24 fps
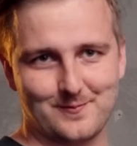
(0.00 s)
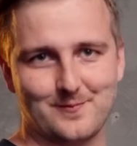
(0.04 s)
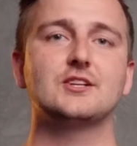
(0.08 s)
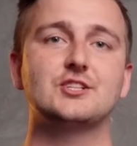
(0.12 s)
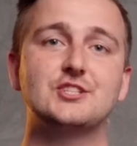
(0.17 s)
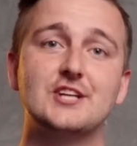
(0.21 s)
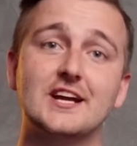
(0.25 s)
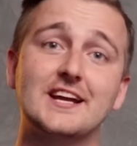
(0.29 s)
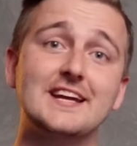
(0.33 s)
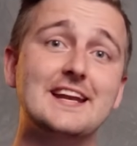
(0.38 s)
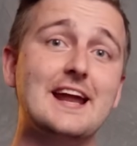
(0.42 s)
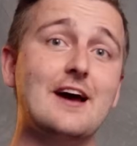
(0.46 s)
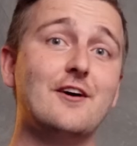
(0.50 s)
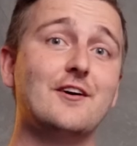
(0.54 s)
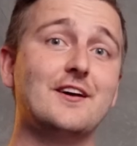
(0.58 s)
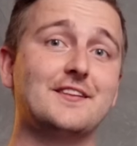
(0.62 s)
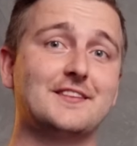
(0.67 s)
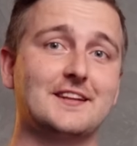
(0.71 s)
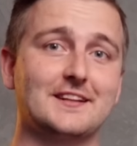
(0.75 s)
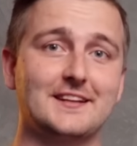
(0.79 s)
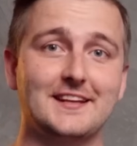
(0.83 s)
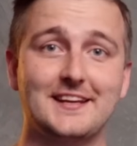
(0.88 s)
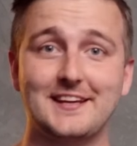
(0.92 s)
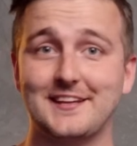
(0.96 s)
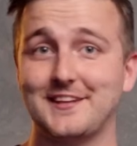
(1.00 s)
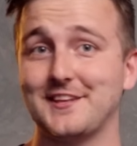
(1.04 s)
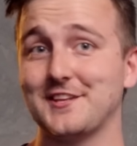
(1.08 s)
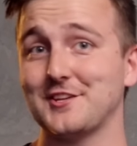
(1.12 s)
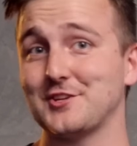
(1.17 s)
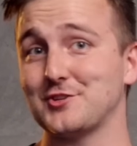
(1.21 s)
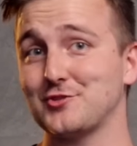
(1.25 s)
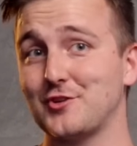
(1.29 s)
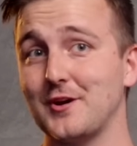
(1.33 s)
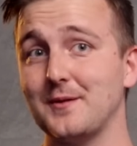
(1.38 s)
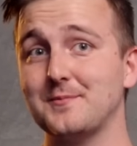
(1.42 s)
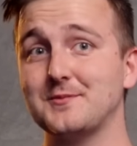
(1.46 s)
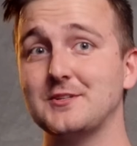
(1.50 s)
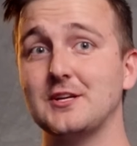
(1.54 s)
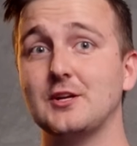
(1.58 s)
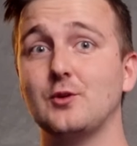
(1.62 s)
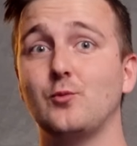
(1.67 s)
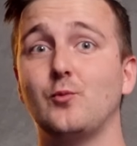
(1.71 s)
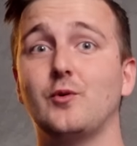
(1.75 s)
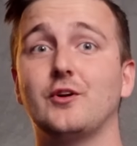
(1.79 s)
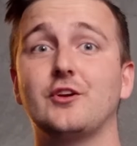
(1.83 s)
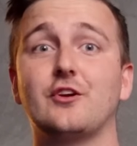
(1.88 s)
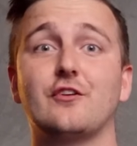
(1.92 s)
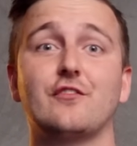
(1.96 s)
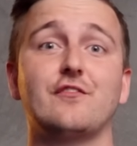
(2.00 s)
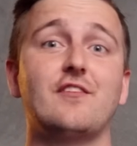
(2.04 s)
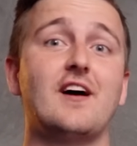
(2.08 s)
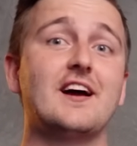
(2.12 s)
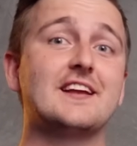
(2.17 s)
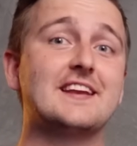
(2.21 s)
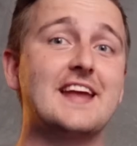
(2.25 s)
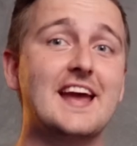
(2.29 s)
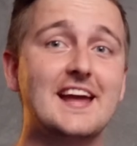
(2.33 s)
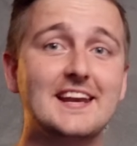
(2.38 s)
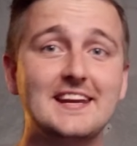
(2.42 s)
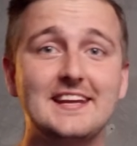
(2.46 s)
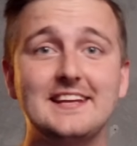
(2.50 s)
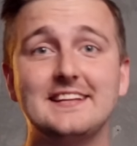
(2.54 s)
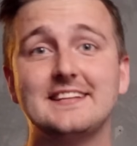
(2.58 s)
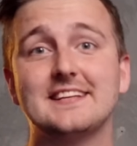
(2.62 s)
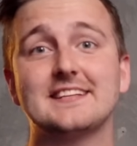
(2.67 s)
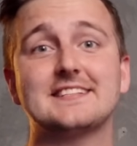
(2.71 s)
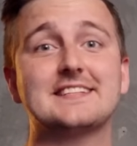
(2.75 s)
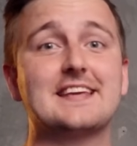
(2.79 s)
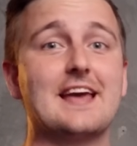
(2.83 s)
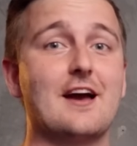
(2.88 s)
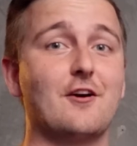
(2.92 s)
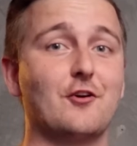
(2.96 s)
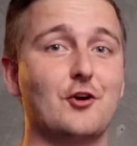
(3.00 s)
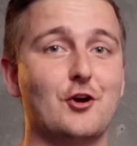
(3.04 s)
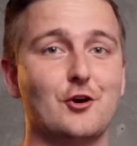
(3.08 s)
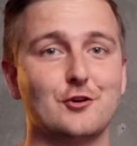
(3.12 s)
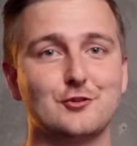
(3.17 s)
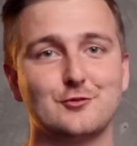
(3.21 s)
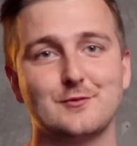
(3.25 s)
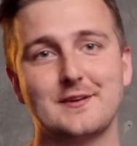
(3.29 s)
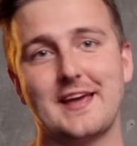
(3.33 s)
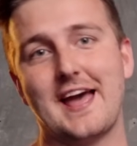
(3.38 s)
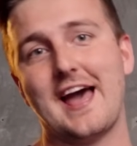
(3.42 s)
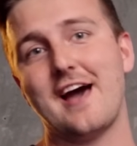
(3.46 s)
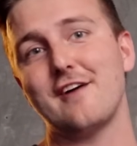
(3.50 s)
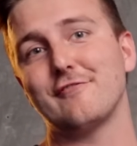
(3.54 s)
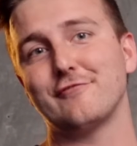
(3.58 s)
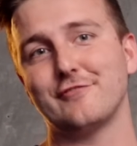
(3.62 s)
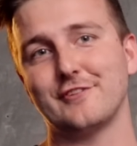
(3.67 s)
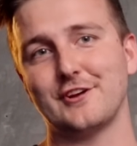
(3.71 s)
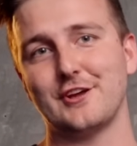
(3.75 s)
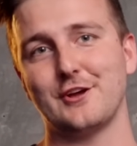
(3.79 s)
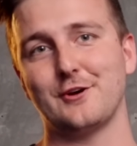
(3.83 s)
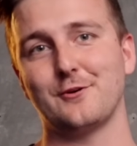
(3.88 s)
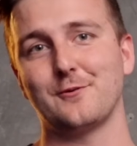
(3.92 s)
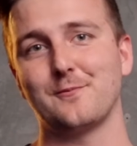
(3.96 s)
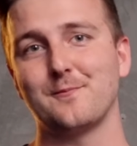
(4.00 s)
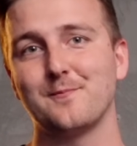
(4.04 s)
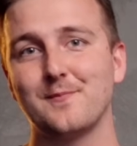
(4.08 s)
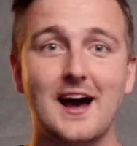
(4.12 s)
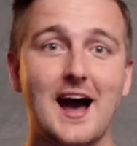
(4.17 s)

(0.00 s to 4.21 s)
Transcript: Check it out at the link in the description where you'll find any discount codes we have for you.